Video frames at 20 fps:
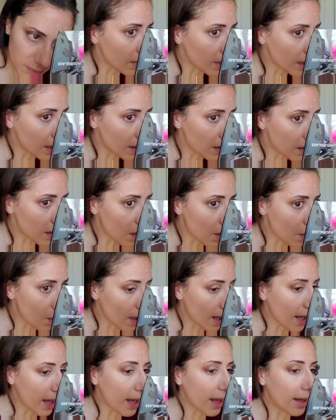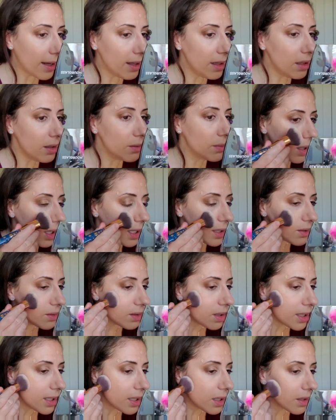It's okay. I do
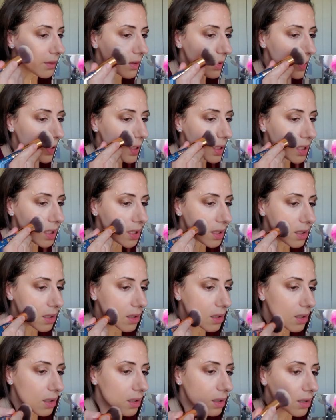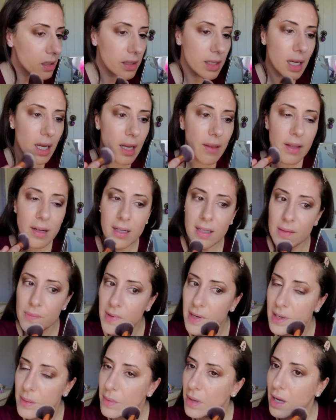like it on the cheek here. Yeah, that is
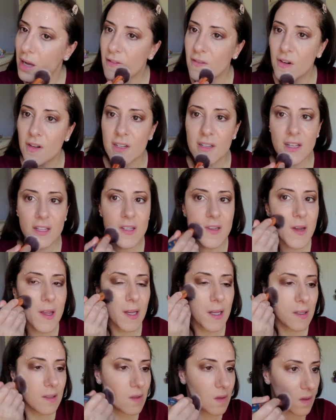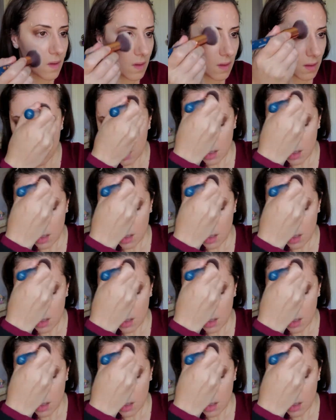medium coverage. That's nice.